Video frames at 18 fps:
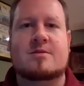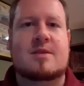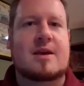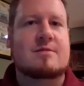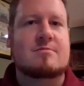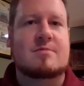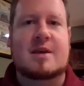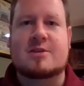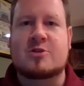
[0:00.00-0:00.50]

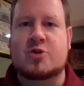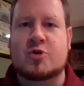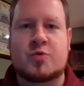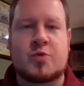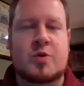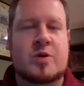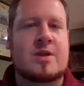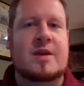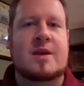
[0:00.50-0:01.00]
that
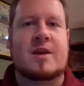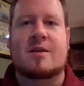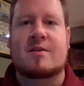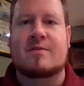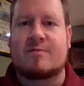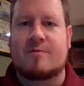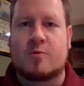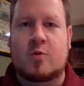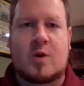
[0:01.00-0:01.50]
drilling it
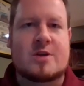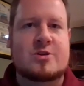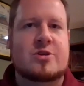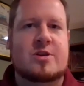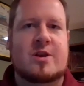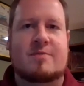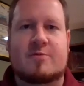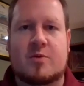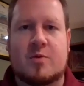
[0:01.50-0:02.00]
of question
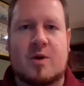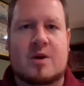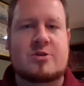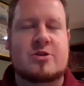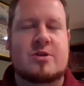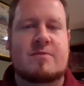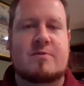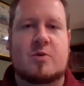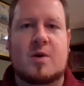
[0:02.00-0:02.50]
after
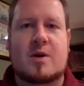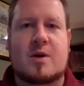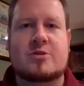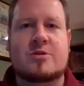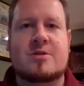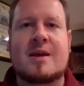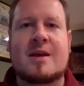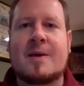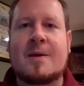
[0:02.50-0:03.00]
question after
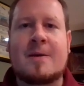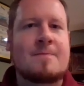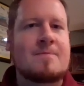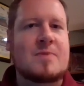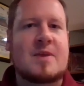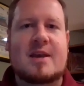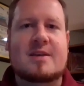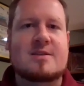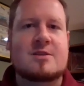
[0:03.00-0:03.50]
question,
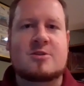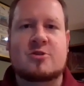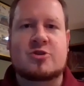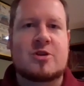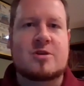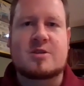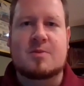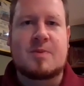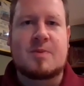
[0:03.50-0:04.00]
isn't
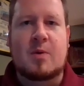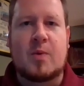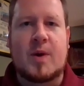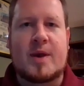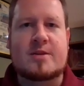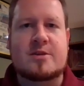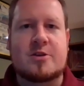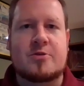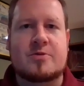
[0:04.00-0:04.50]
just about
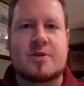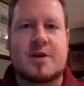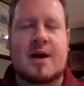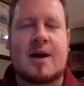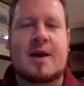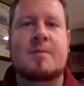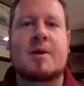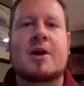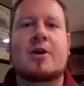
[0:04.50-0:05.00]
wasting your
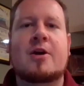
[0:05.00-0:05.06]
time.